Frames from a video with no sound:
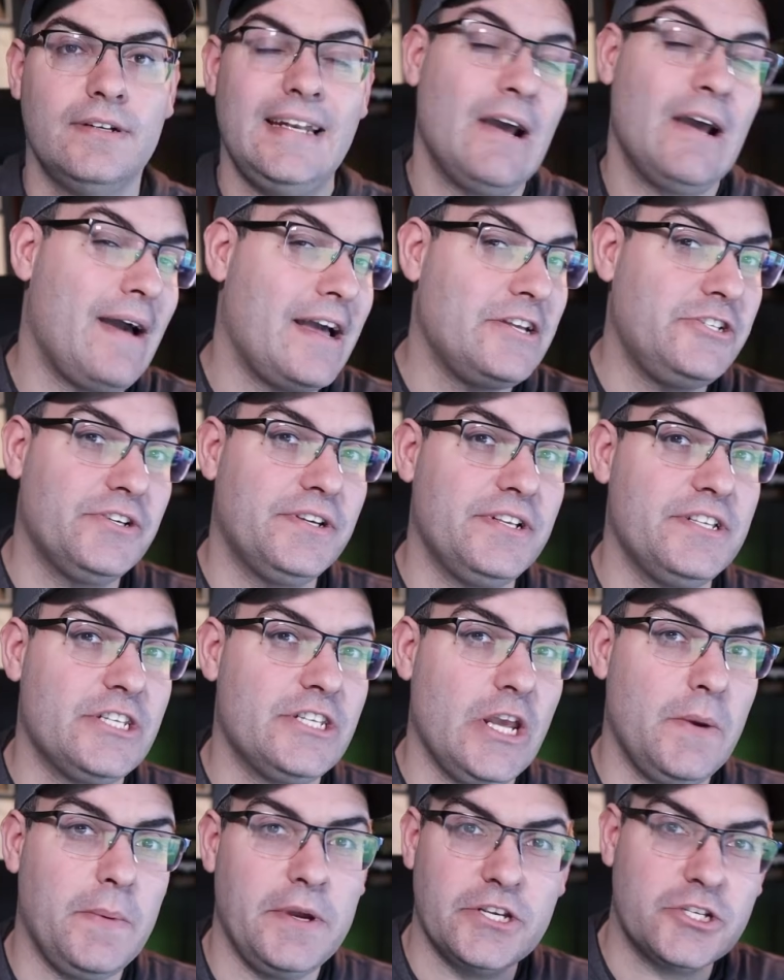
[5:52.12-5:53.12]
Now, as you can
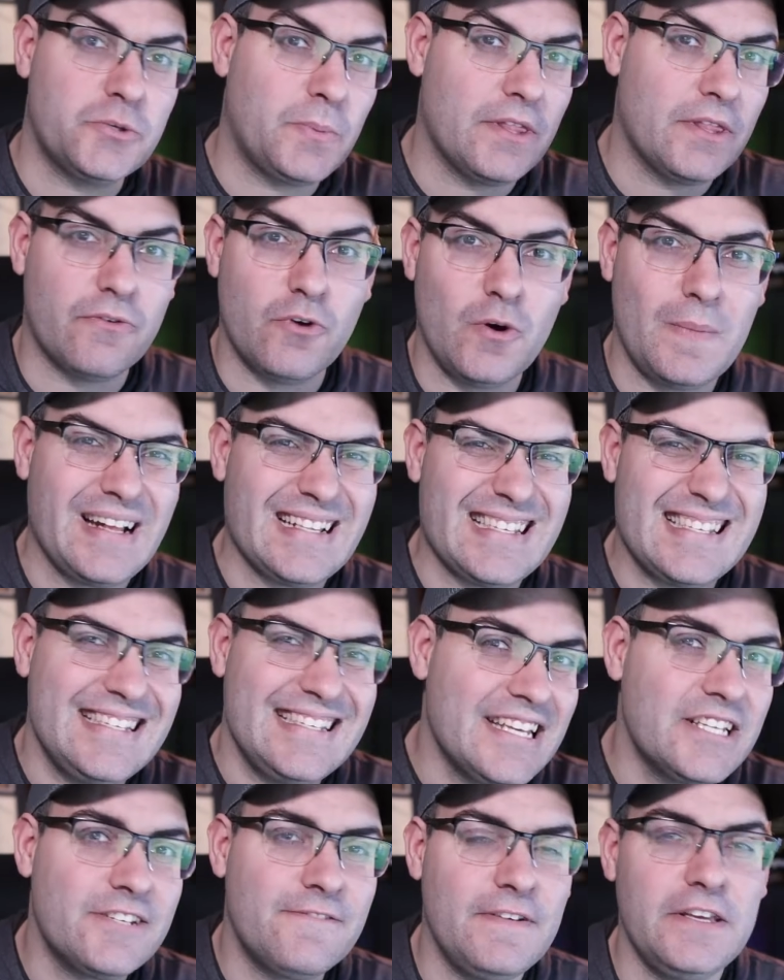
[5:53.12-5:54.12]
see, we just went through about
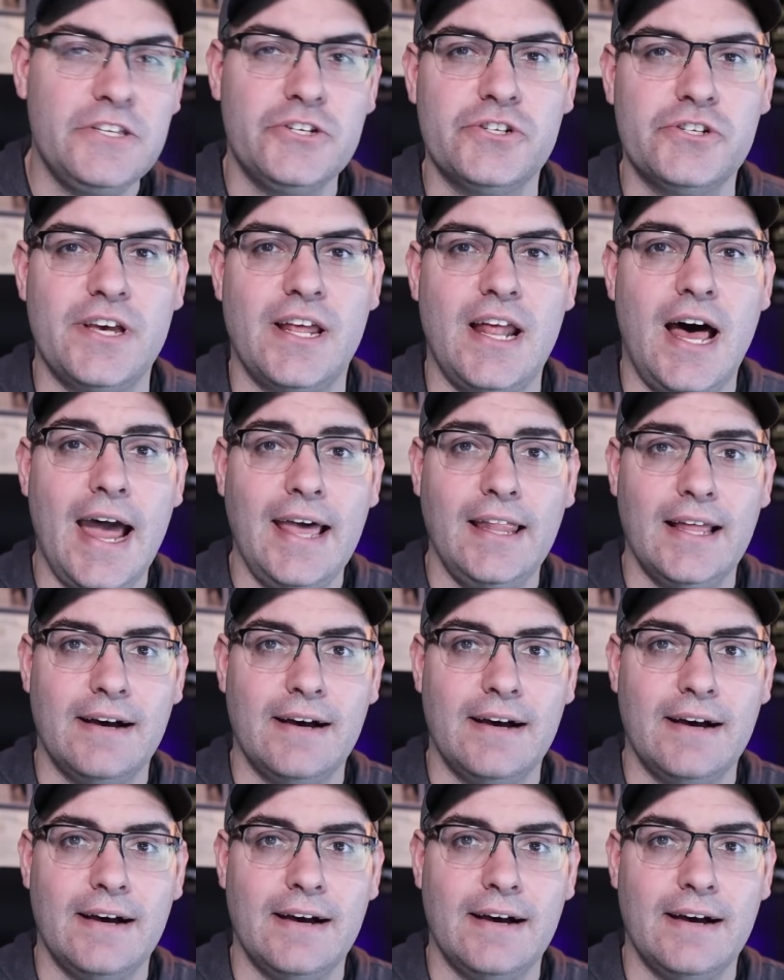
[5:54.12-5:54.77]
six features on high